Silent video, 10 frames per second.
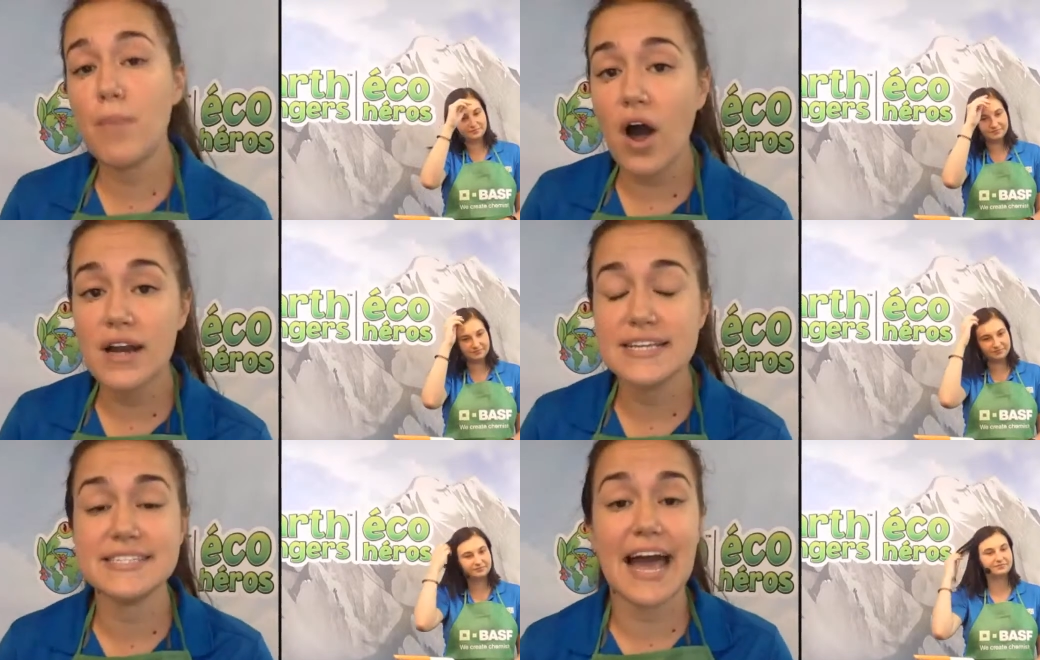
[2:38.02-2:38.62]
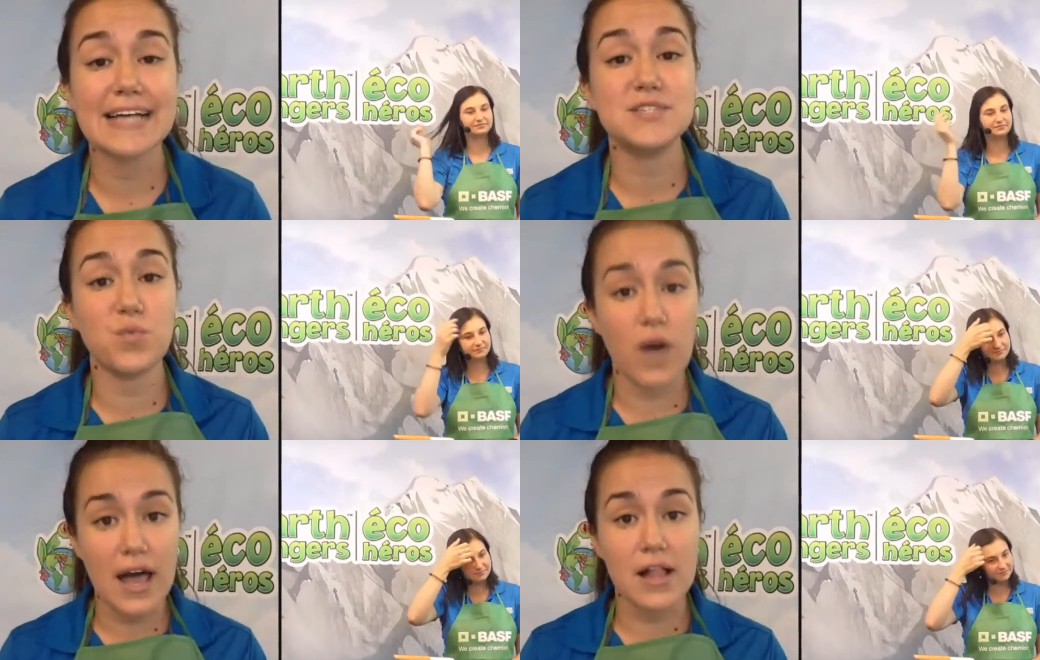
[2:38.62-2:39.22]
Speaker 1: bodies as
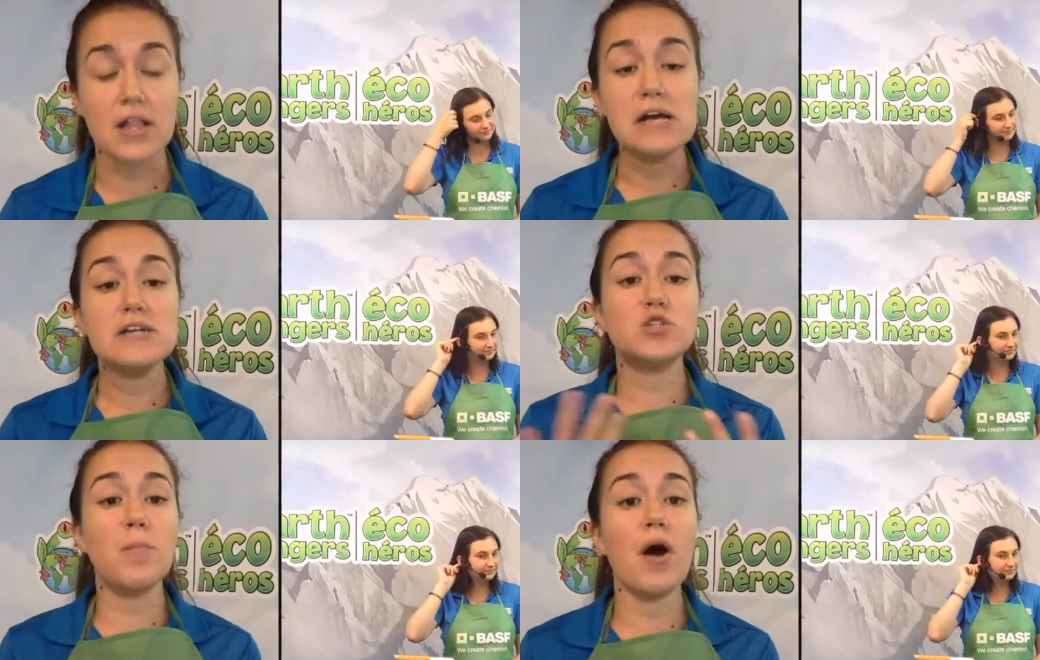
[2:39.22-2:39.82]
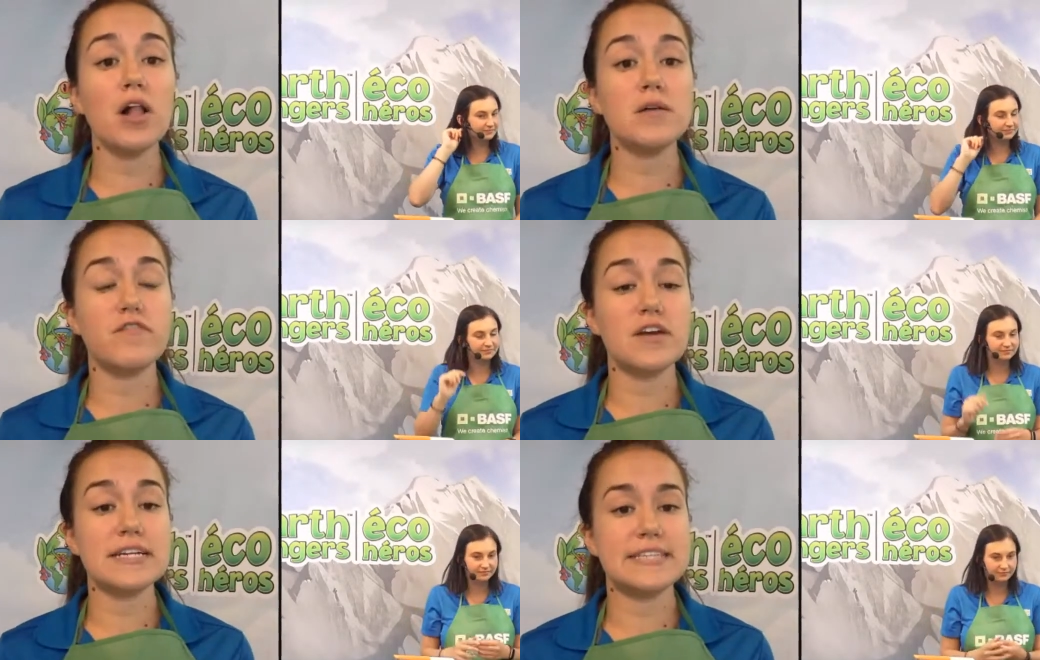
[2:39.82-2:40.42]
well. So, poly,
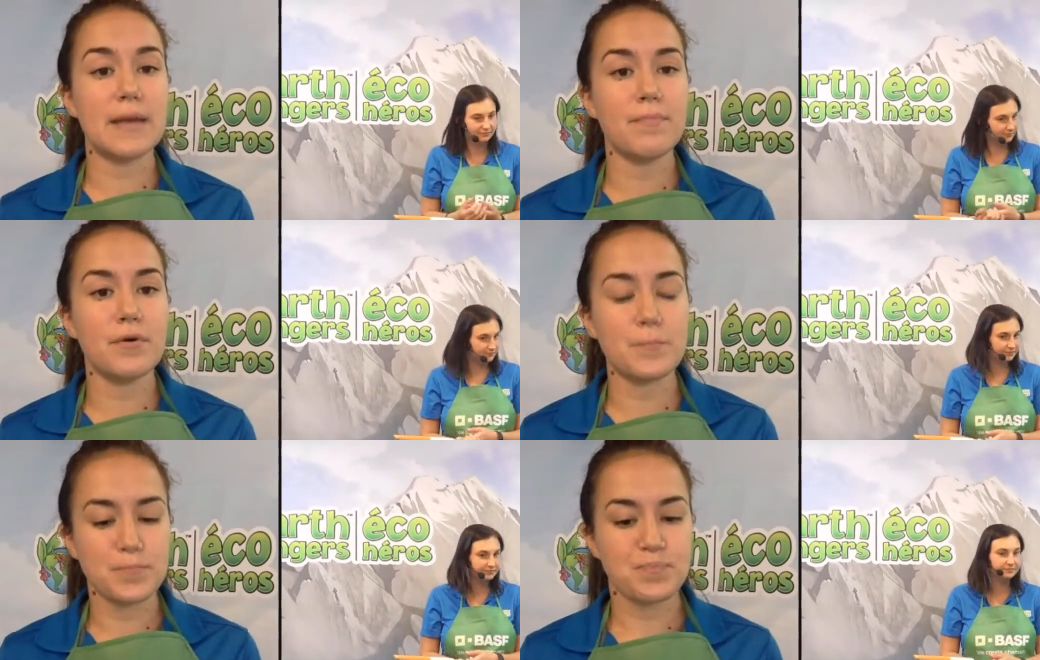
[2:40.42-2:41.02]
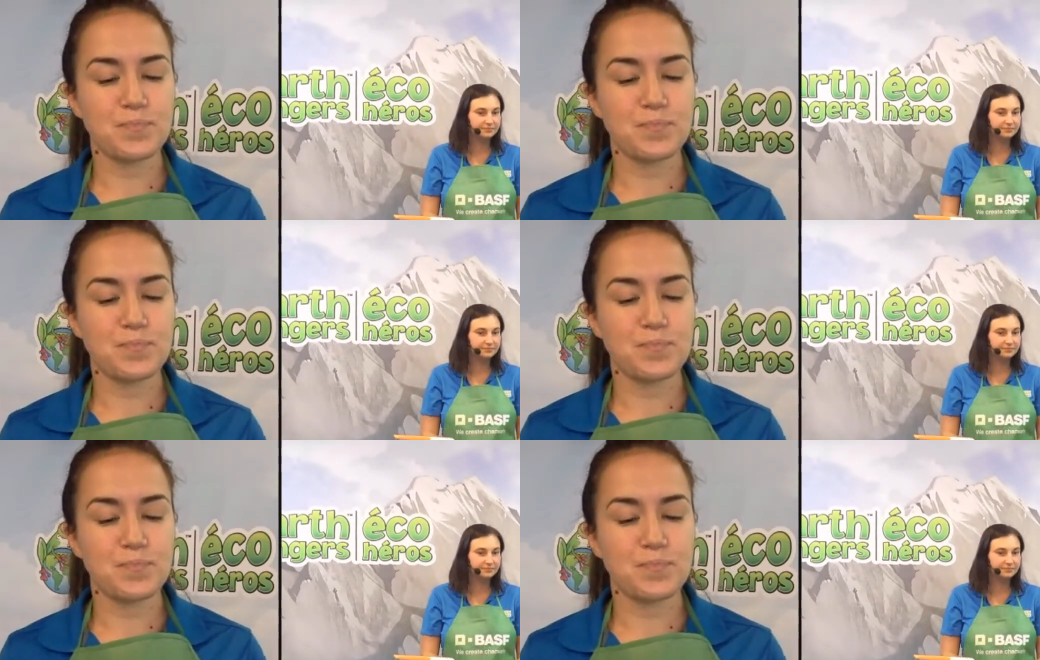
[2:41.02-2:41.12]
for example,